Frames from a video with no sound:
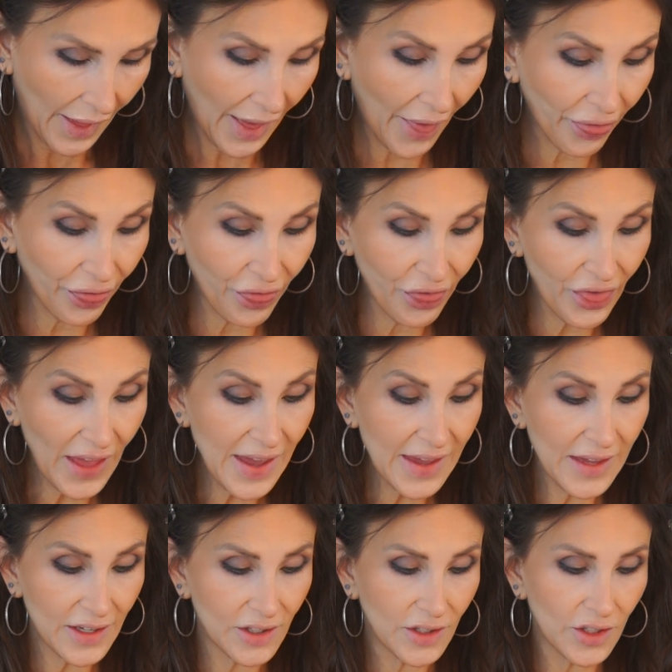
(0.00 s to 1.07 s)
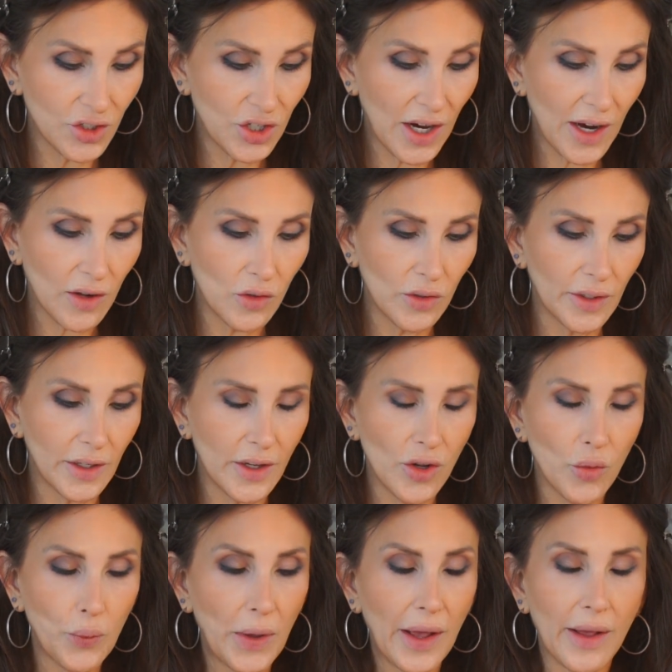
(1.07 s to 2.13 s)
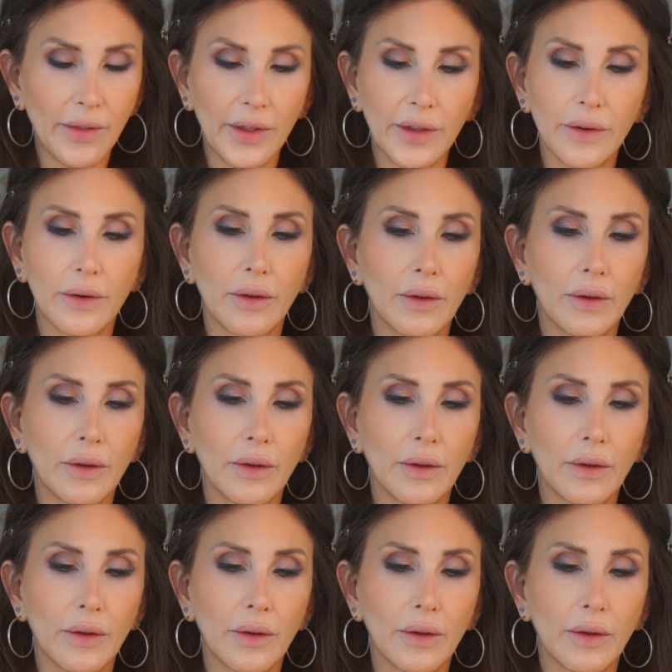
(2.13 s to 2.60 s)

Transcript: I think it's the Jaclyn Hill palette.